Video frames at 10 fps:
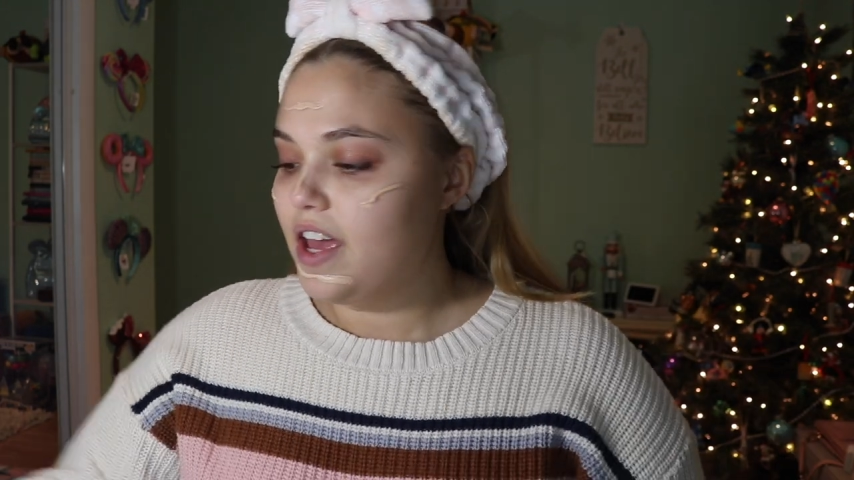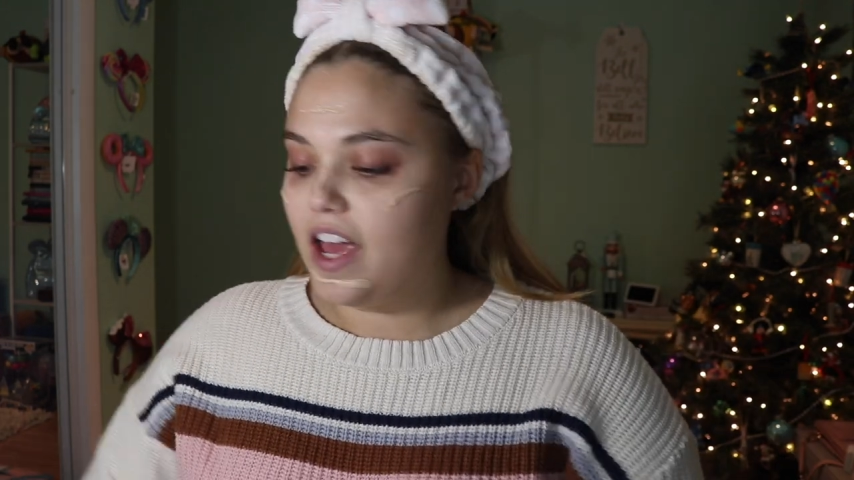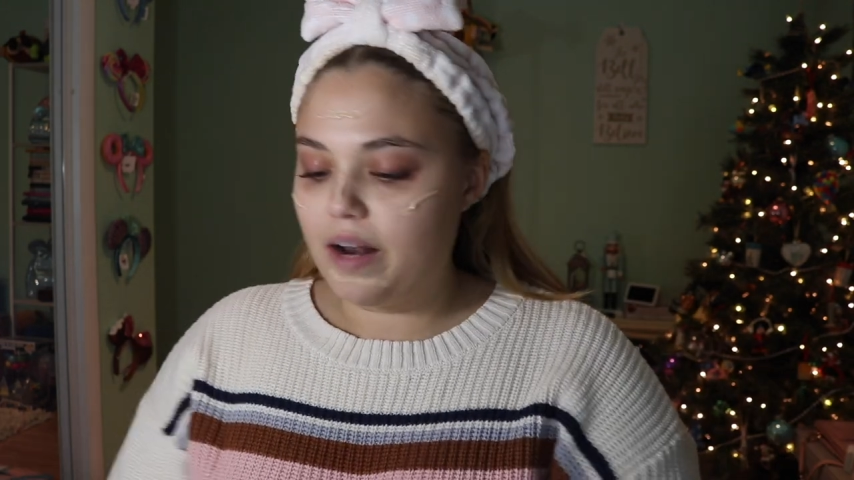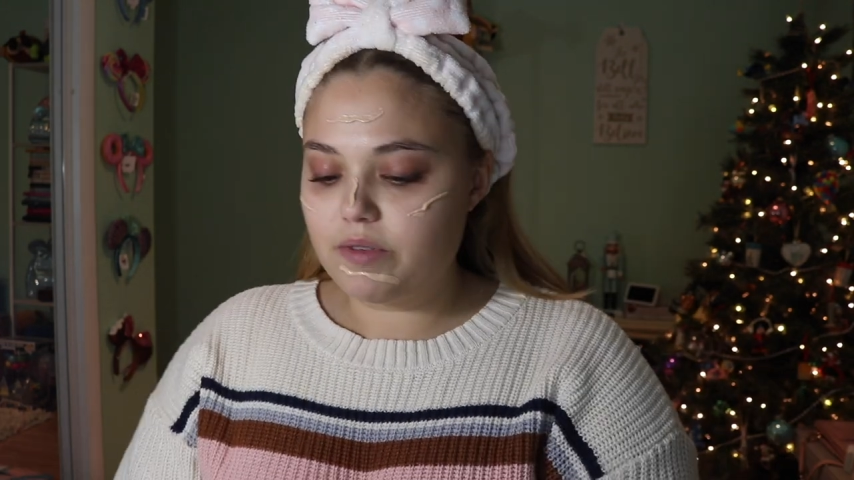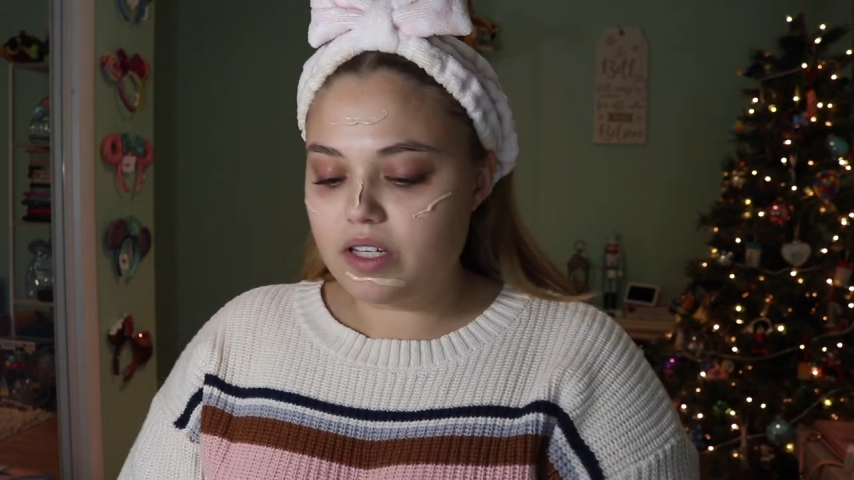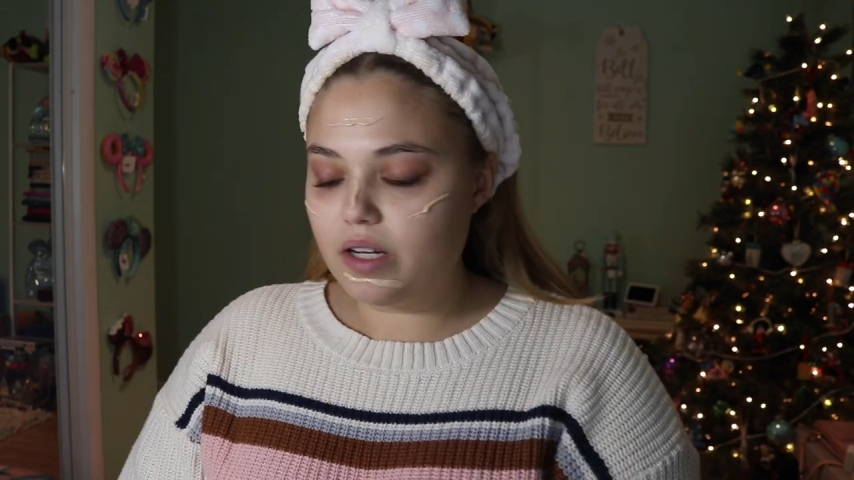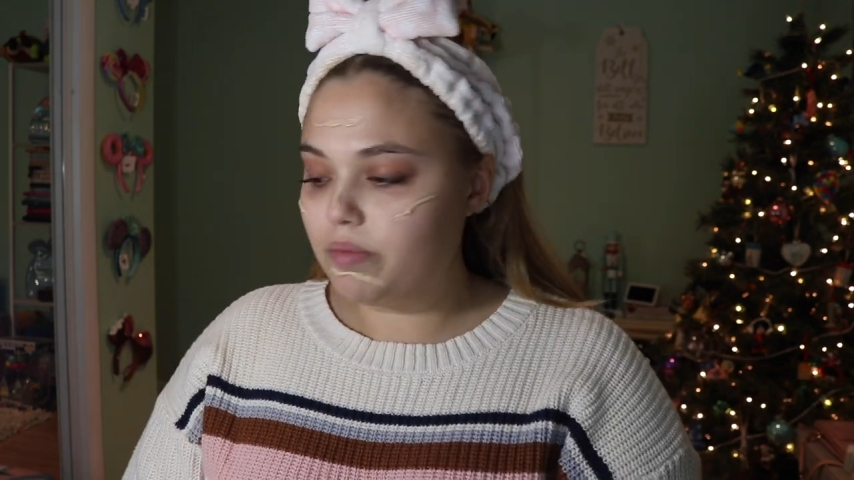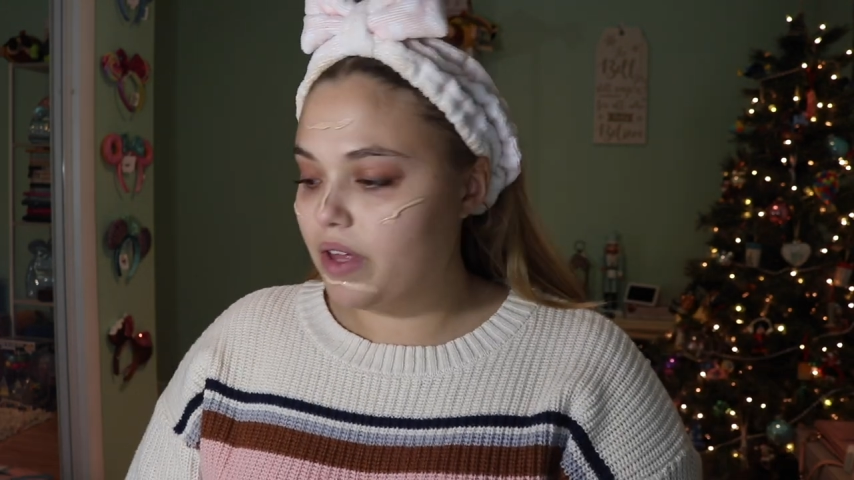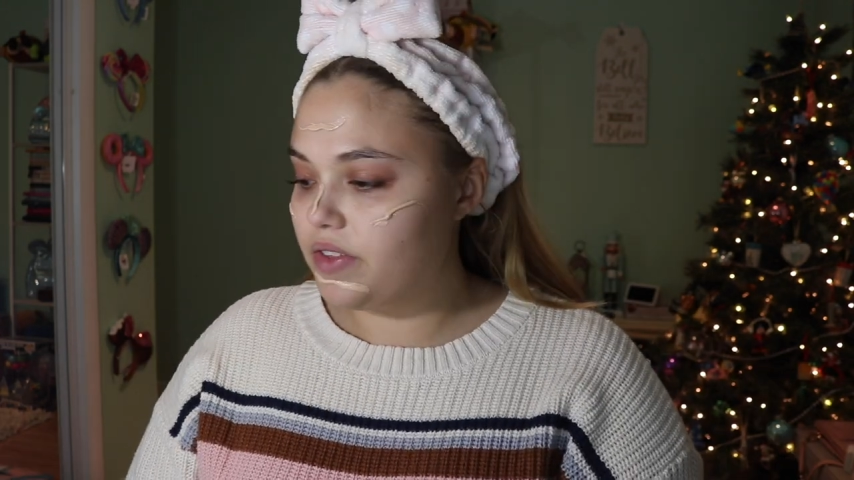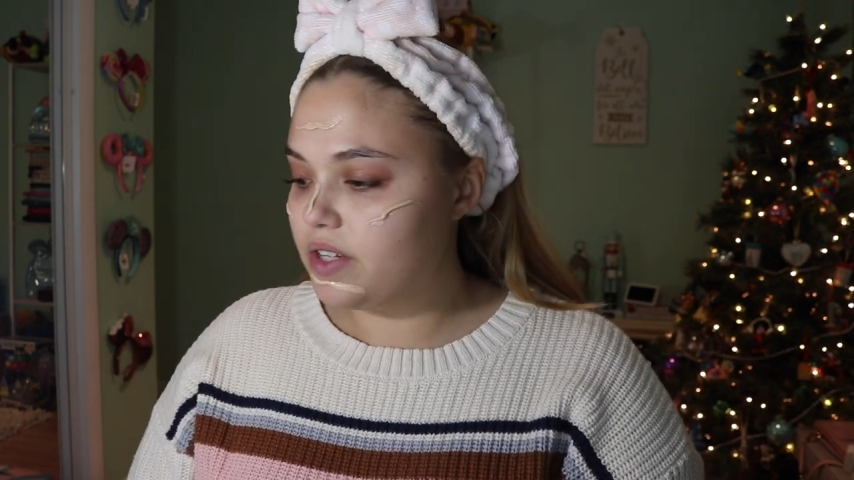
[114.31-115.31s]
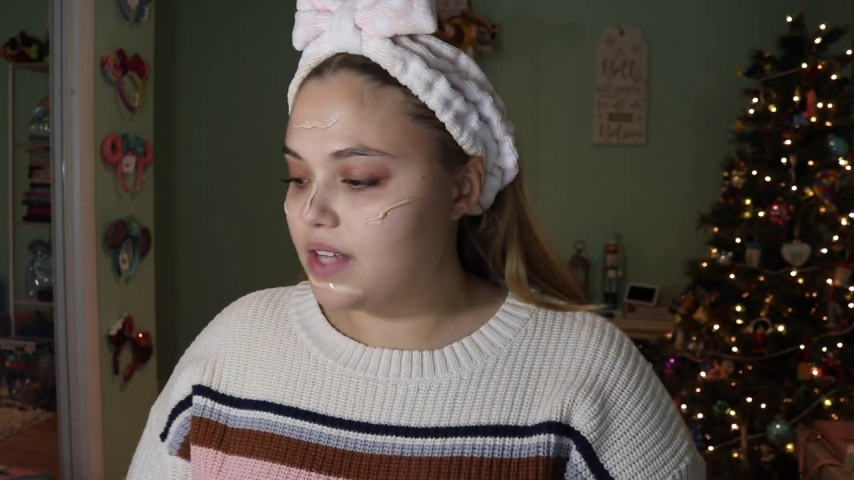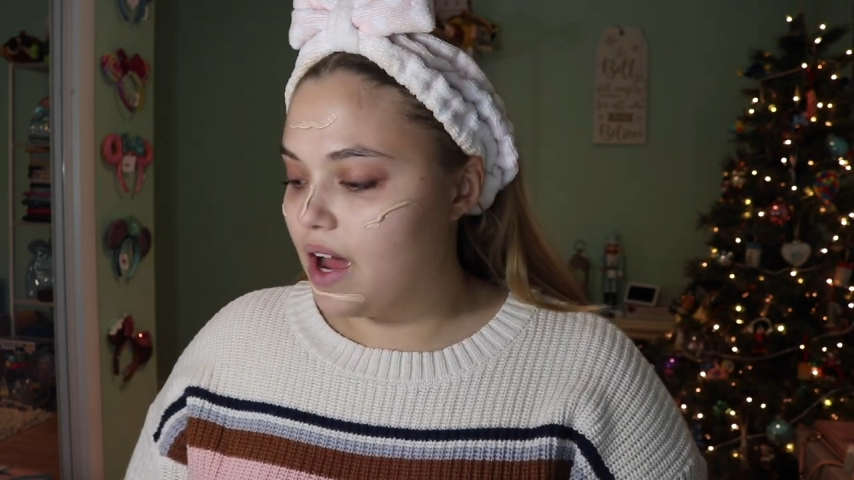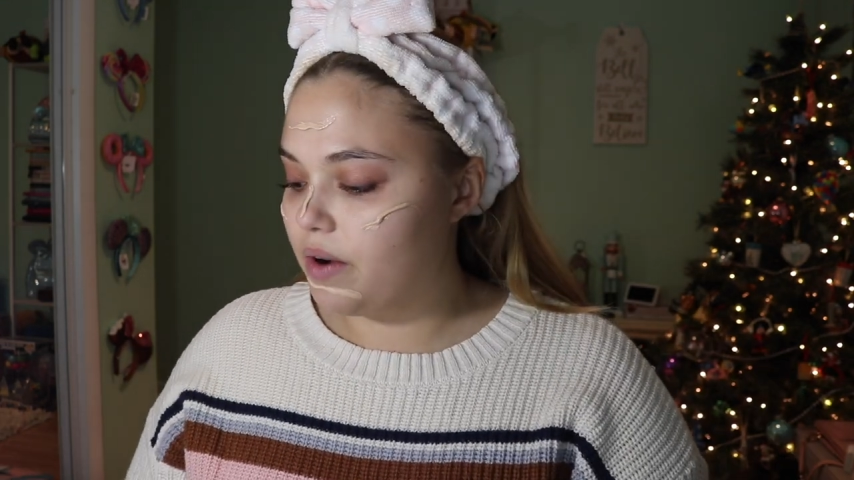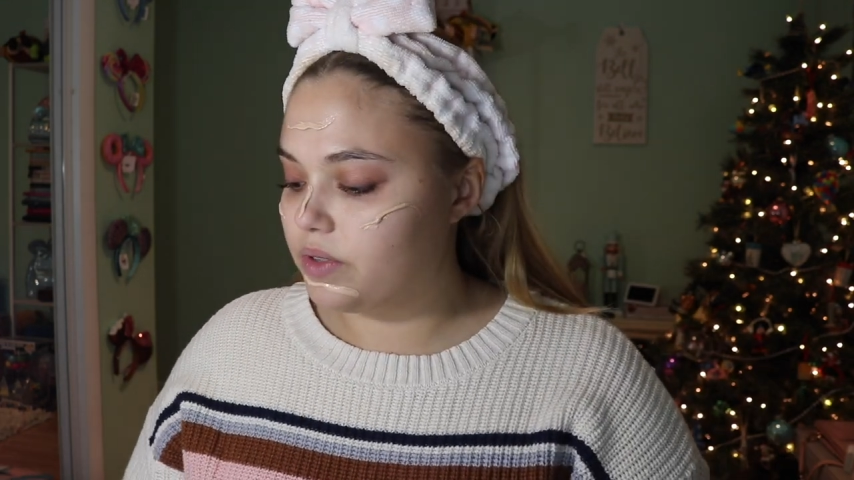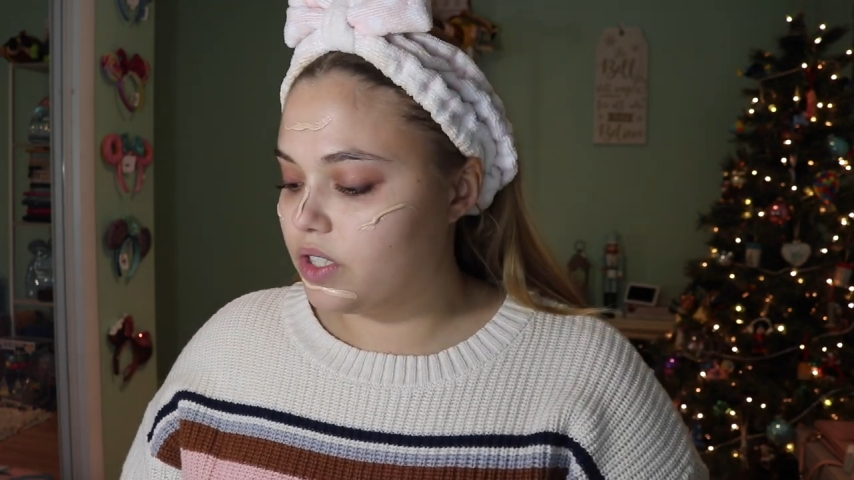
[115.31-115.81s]
And I'm just gonna blend this
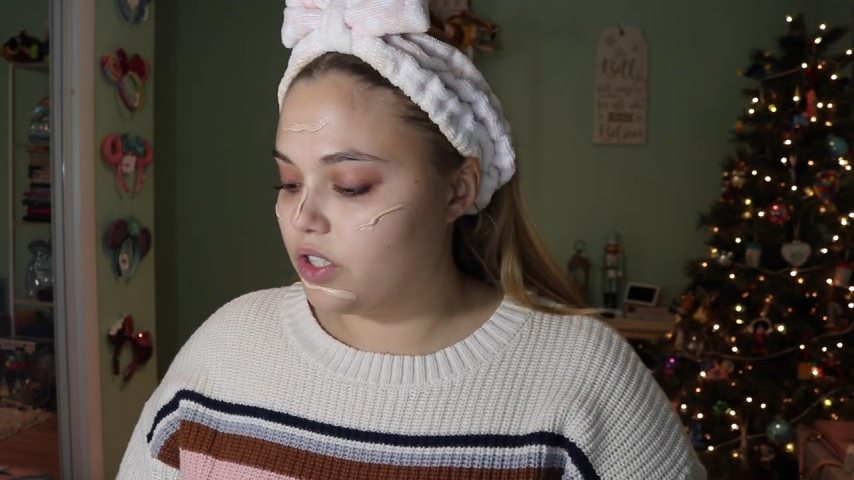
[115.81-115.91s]
out